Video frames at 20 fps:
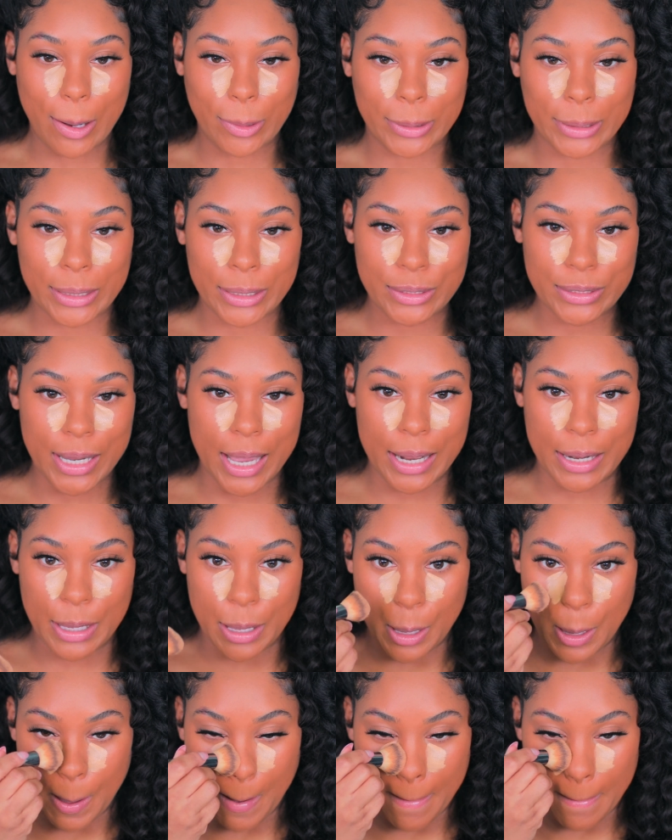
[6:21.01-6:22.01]
We're gonna try
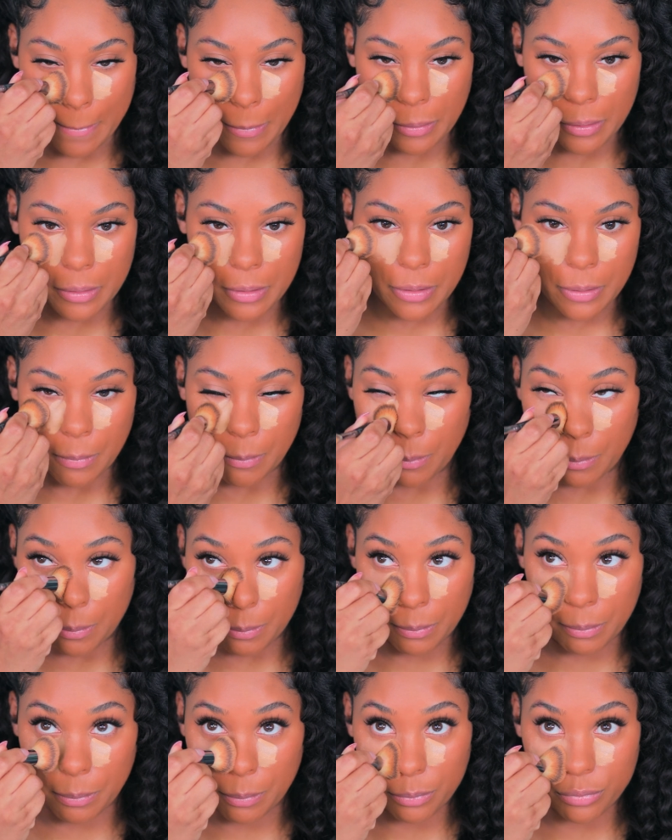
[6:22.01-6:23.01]
to
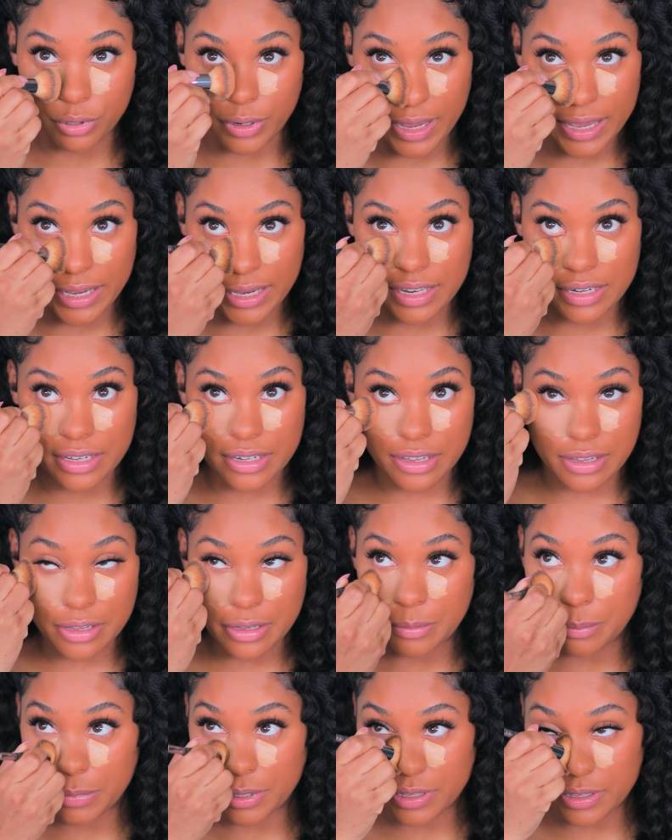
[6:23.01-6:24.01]
brighten it
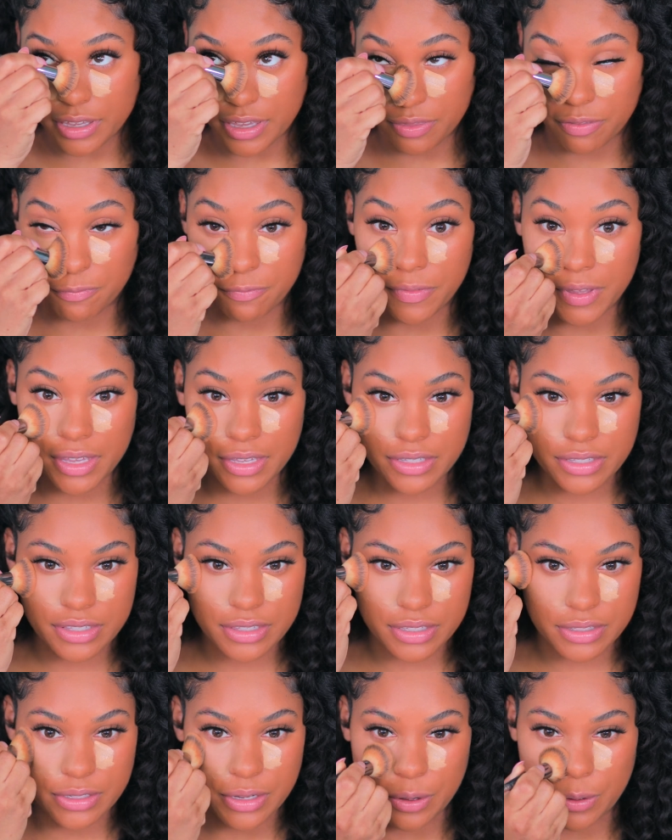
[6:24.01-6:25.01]
up and fix
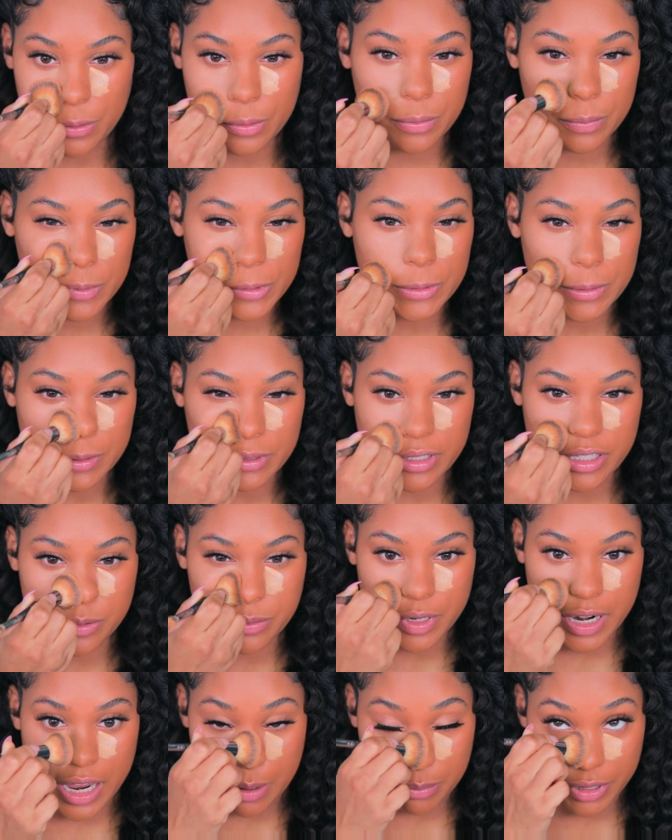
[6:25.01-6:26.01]
the tone, so at
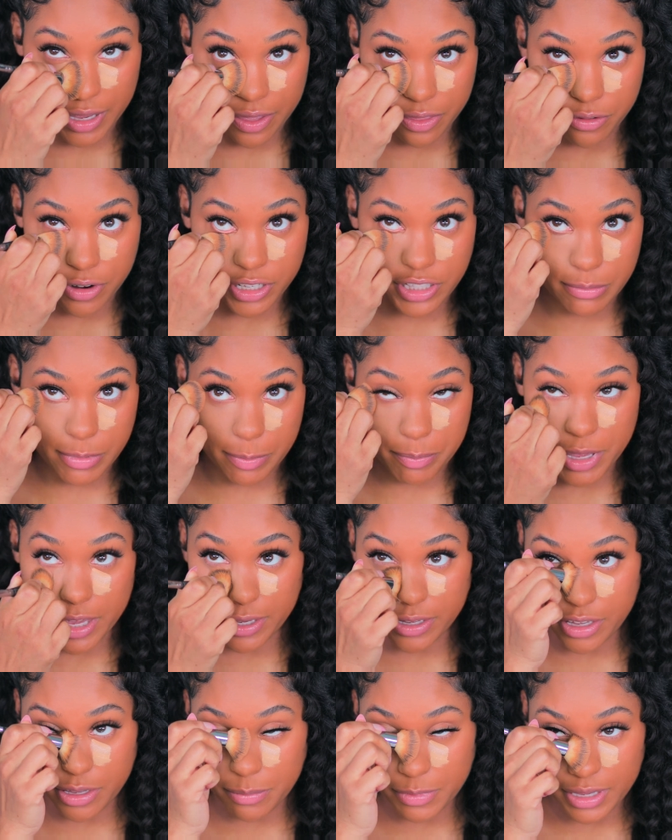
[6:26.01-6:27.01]
least when I apply the rest of my
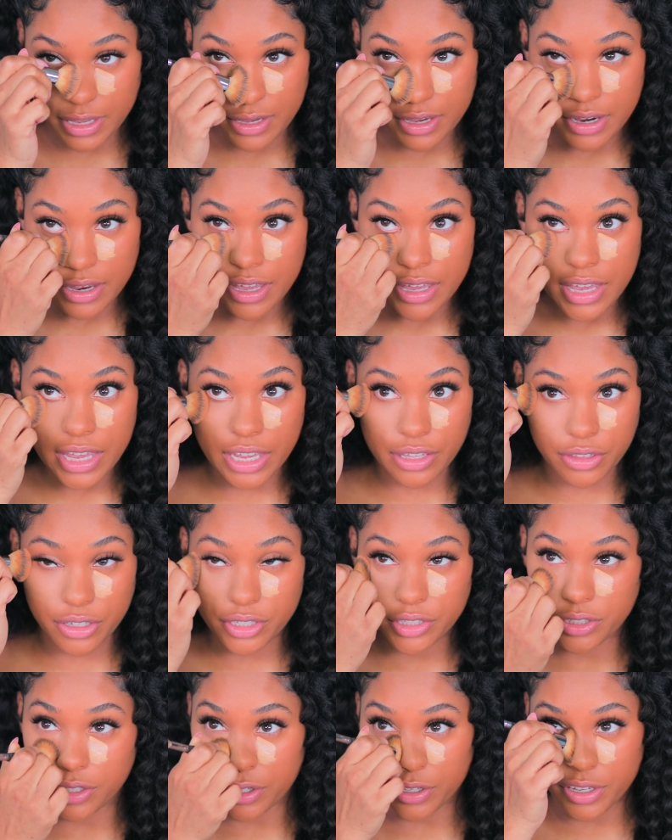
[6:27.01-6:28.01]
makeup, it
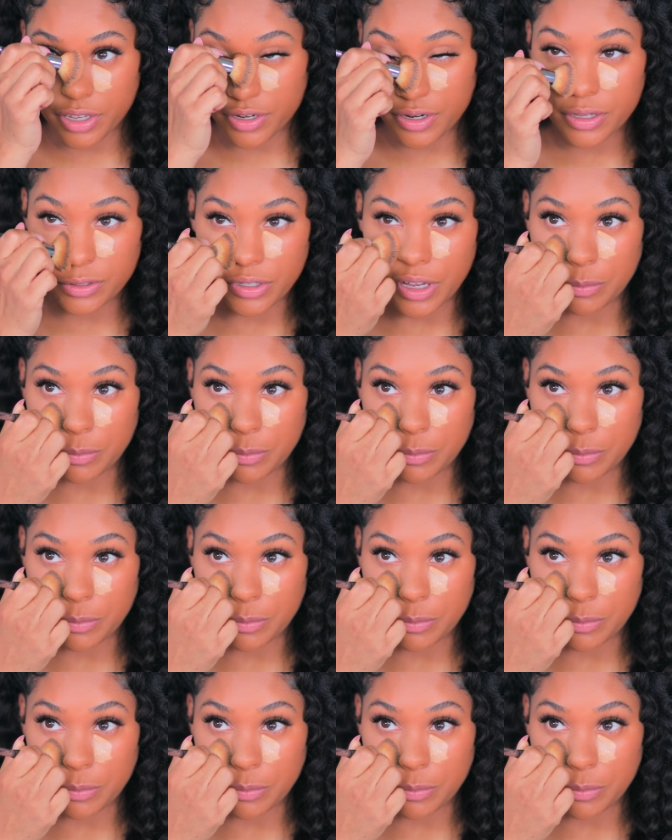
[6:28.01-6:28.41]
looks good.